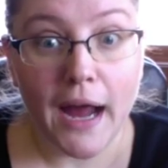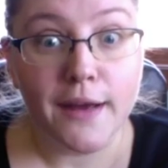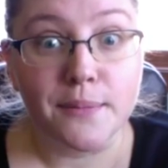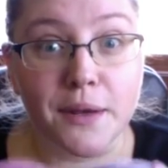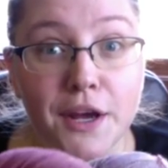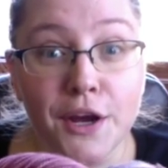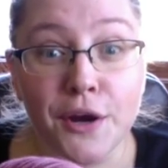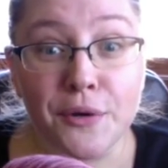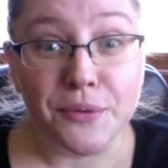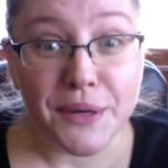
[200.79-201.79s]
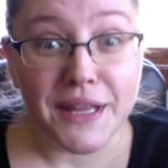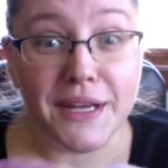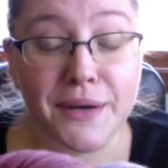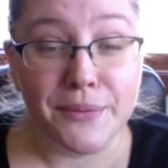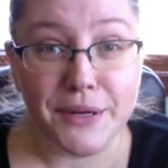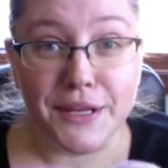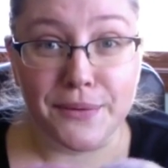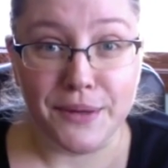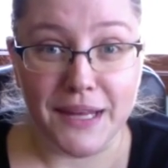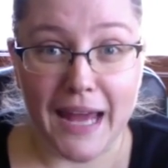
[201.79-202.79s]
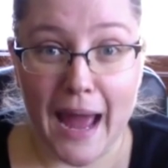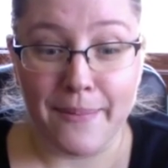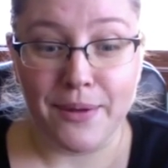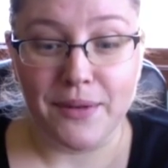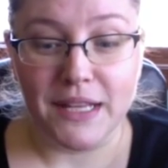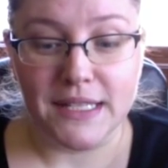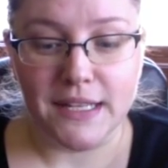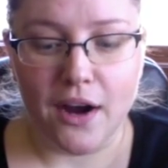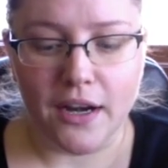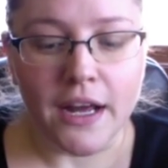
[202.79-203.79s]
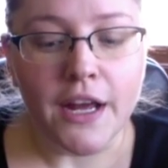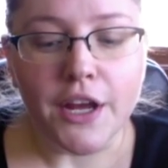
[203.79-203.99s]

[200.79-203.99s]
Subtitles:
I am really, really, really happy with this yarn.